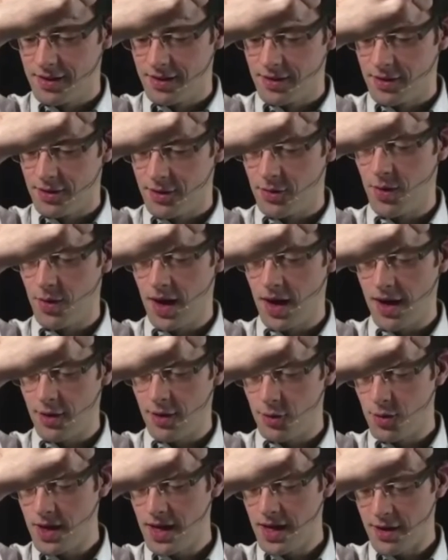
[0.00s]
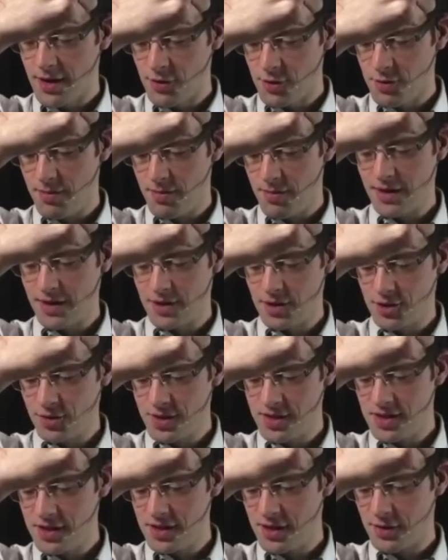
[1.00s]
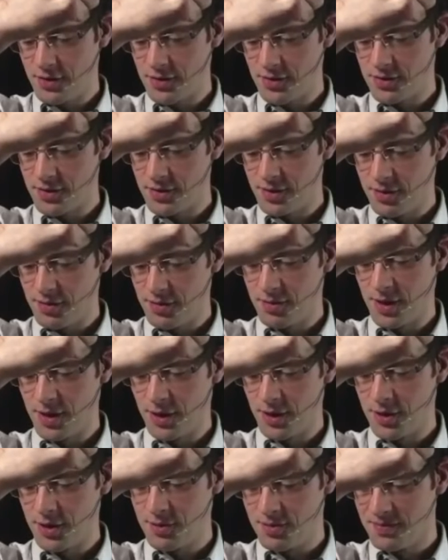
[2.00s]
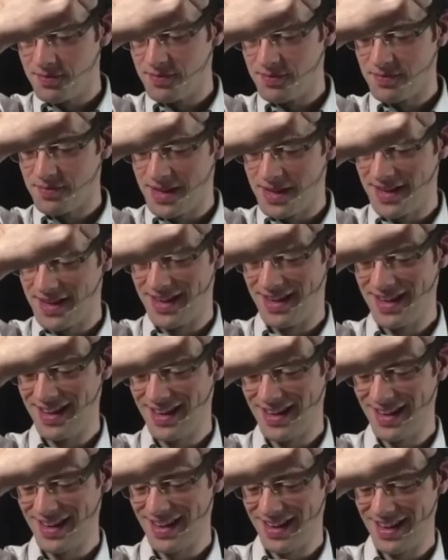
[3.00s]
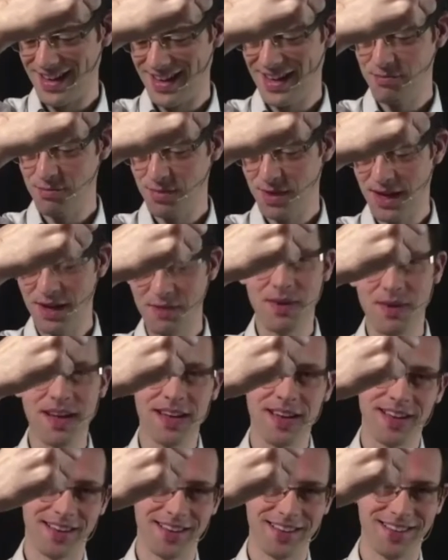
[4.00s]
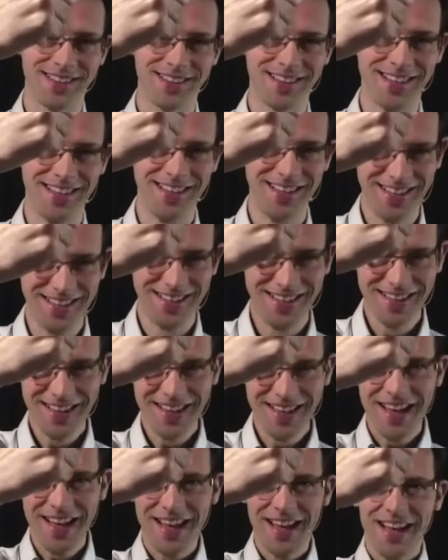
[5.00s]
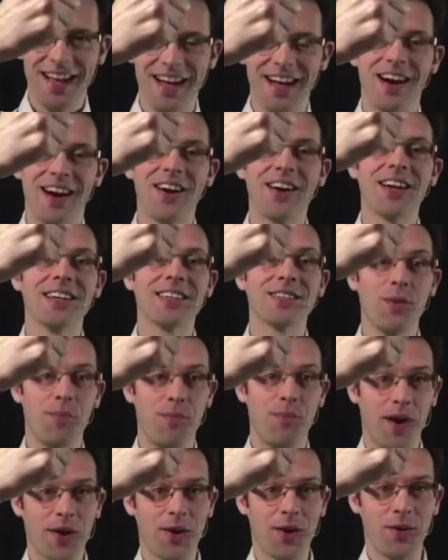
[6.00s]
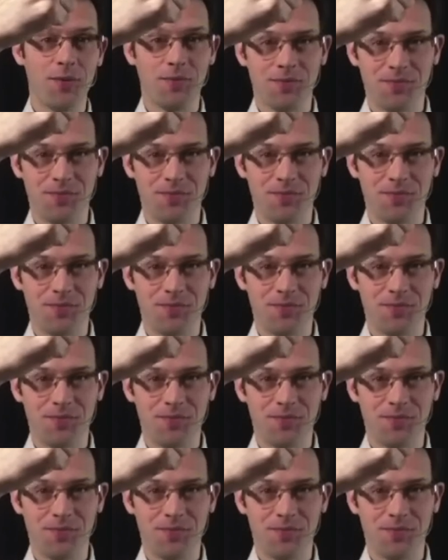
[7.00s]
Wow, we have a majority of bottom. And behind my ear. Okay. Okay, so bottom.